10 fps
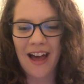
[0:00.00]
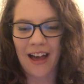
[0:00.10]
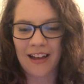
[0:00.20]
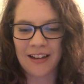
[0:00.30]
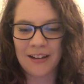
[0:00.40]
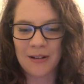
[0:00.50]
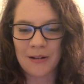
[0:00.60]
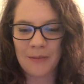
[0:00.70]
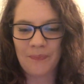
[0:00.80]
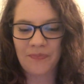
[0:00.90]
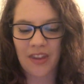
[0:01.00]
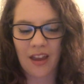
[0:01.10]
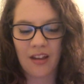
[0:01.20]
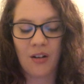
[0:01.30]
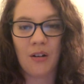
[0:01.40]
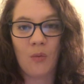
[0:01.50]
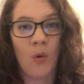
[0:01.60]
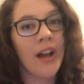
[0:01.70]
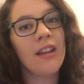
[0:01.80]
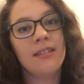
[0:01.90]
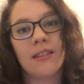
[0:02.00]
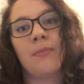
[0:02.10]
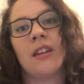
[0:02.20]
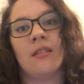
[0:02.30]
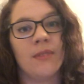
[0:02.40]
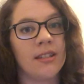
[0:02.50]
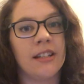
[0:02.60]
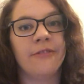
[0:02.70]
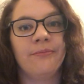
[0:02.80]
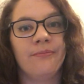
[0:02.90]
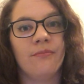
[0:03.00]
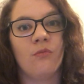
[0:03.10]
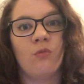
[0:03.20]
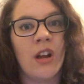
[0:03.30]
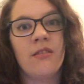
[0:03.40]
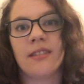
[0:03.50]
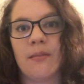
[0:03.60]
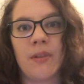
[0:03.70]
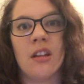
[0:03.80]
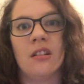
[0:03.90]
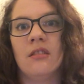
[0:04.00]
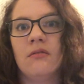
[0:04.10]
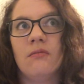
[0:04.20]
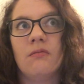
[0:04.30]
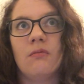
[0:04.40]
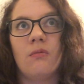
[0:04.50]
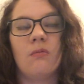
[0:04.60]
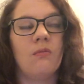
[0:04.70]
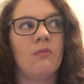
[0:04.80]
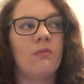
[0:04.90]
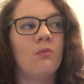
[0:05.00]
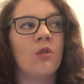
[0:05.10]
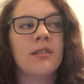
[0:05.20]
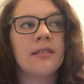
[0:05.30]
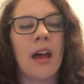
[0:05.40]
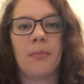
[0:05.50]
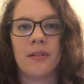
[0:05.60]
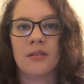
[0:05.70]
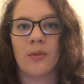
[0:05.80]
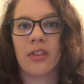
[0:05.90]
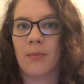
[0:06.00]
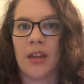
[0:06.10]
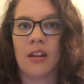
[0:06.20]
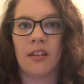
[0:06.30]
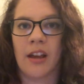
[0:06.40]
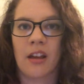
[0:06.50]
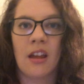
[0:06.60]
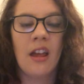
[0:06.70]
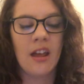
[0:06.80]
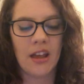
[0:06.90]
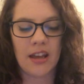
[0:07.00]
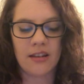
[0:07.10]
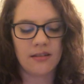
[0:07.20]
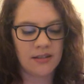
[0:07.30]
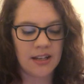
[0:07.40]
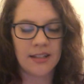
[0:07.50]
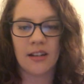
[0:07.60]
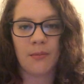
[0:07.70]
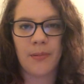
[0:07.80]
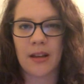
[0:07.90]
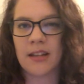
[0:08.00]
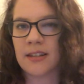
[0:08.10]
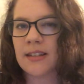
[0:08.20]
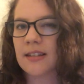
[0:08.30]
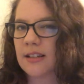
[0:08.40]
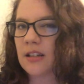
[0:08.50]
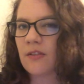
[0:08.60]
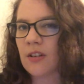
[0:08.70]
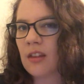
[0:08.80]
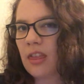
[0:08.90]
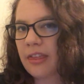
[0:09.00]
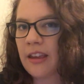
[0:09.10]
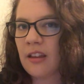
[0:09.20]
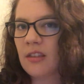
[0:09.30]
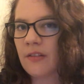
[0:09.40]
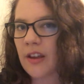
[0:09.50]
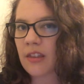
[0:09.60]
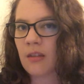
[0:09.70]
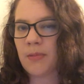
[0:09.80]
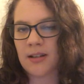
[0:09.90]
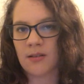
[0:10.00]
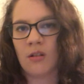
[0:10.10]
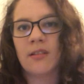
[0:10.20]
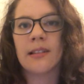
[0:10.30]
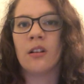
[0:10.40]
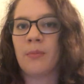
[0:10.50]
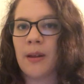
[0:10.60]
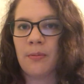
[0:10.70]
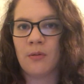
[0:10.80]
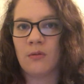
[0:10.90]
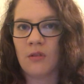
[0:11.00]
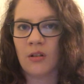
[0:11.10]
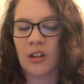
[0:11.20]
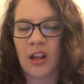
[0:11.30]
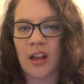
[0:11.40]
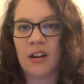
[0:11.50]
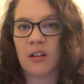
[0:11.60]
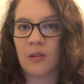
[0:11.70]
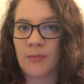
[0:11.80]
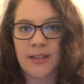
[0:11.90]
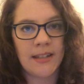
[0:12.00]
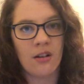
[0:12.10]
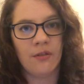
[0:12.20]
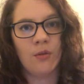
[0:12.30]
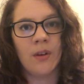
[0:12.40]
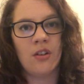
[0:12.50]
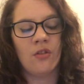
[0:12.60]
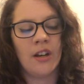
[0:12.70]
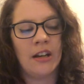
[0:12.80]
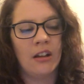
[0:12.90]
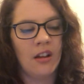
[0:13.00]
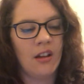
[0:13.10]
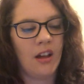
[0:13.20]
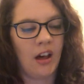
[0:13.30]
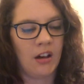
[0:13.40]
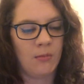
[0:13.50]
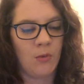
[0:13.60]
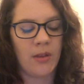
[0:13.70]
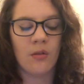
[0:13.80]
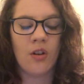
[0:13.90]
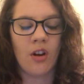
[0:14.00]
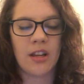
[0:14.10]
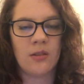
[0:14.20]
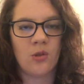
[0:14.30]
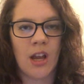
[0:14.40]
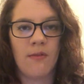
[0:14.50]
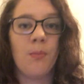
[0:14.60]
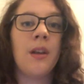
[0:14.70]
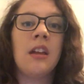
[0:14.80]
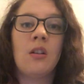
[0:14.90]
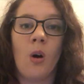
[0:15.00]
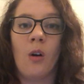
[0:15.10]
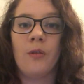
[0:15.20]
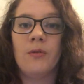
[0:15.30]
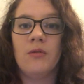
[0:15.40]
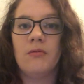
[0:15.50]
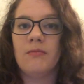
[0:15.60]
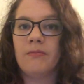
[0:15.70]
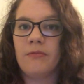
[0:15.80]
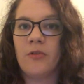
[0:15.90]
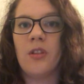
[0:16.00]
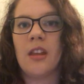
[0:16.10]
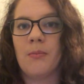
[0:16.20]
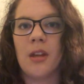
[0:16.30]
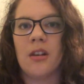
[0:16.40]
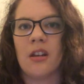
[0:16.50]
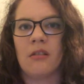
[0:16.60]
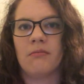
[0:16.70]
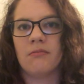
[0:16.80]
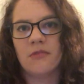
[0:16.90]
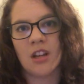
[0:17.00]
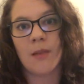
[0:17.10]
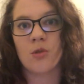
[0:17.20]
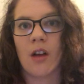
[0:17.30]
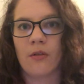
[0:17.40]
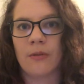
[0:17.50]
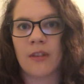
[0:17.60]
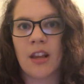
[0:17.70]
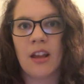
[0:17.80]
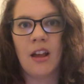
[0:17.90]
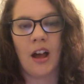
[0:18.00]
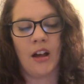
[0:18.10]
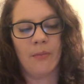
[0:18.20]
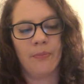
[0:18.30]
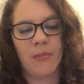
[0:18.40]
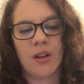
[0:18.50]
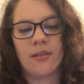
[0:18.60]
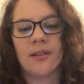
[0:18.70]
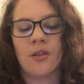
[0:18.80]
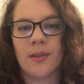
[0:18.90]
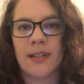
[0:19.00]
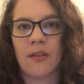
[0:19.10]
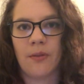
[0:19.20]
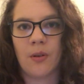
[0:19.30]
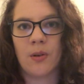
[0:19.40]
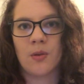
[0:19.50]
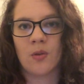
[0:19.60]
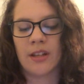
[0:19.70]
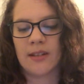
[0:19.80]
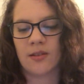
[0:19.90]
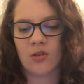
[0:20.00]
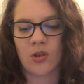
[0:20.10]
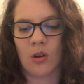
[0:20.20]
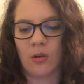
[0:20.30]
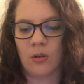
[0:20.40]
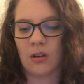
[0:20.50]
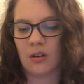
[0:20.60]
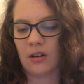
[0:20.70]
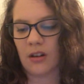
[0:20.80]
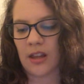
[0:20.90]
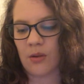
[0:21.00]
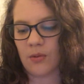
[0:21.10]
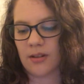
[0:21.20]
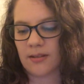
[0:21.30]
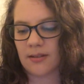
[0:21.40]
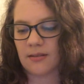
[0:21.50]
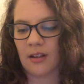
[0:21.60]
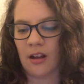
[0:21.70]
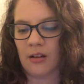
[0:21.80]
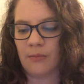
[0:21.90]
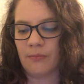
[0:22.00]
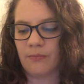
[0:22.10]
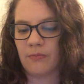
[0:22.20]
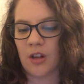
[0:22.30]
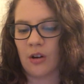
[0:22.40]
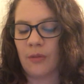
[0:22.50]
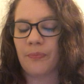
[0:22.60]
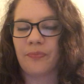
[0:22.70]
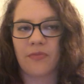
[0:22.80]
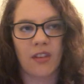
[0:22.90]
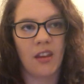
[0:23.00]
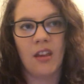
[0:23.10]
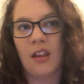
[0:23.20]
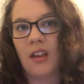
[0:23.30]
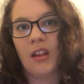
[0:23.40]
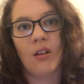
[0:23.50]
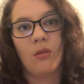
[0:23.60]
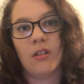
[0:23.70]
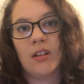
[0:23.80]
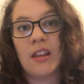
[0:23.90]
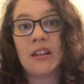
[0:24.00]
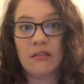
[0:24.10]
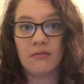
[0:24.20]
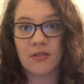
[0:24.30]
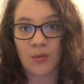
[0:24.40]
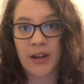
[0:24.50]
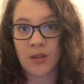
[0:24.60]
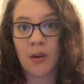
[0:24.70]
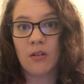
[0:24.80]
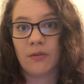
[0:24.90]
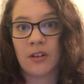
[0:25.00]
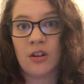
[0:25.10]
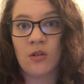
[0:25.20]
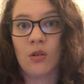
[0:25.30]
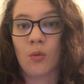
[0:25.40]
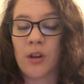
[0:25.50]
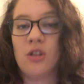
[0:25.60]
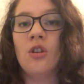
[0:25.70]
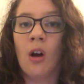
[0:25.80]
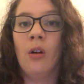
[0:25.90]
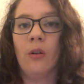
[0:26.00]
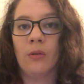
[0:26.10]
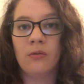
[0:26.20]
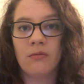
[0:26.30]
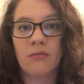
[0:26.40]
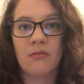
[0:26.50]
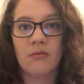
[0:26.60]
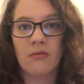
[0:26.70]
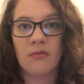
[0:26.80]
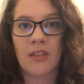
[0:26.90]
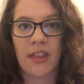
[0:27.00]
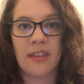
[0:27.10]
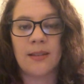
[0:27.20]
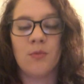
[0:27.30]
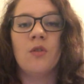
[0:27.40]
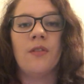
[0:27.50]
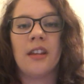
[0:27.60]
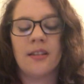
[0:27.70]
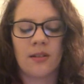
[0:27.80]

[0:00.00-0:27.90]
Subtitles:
Why is the beard missing? Where is the beard? What's happened with the beard? Like, is this a significant thing, the fact that the beard's gone? Because a lot of people online, including myself, are wondering whether or not he's shaved the beard off for the impending time travel. Because, you know, set photos released showed he was, you know, in 2012 in New York. We know that this movie